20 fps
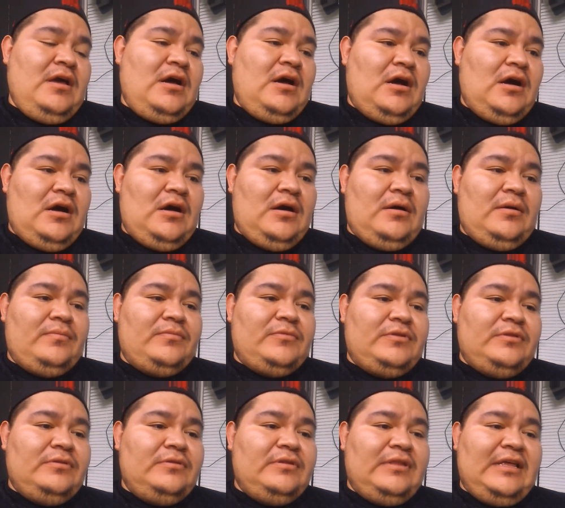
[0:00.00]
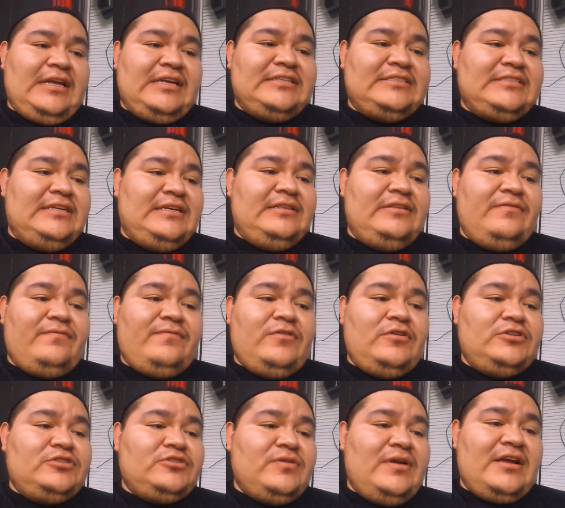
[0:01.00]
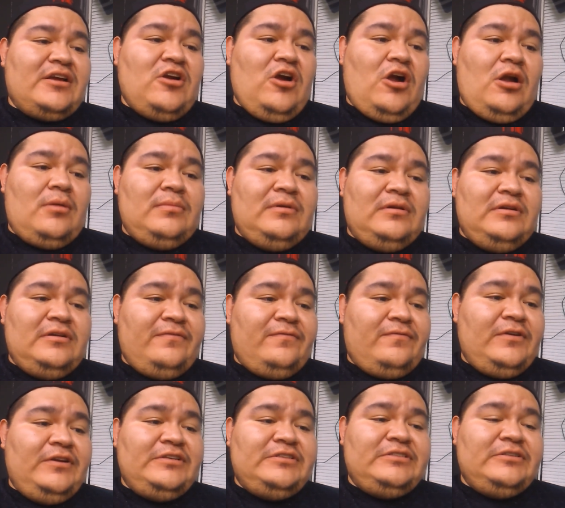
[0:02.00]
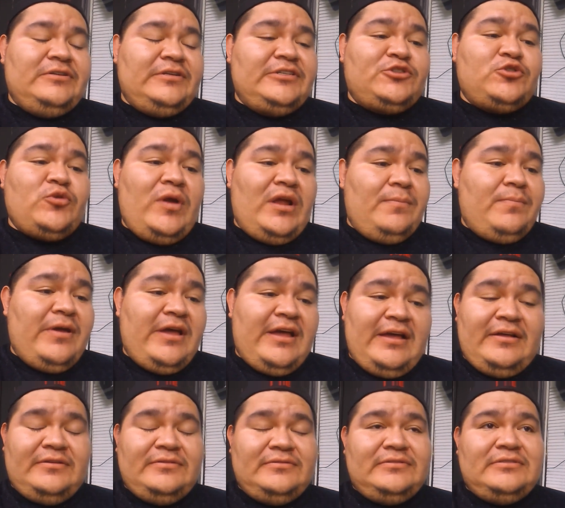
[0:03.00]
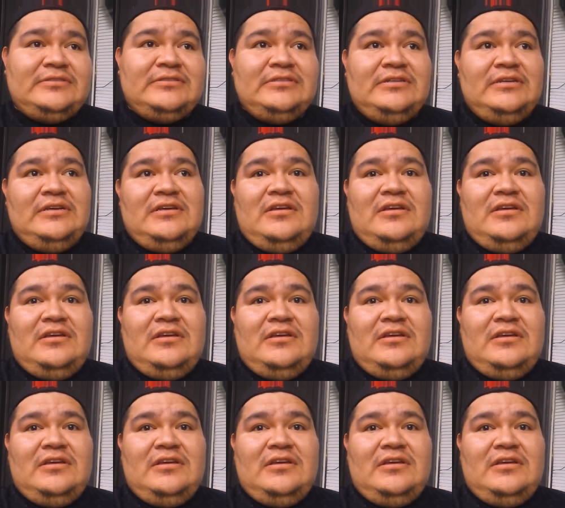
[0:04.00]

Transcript: Like I said, the first track, Karma, featuring Trey Pounds.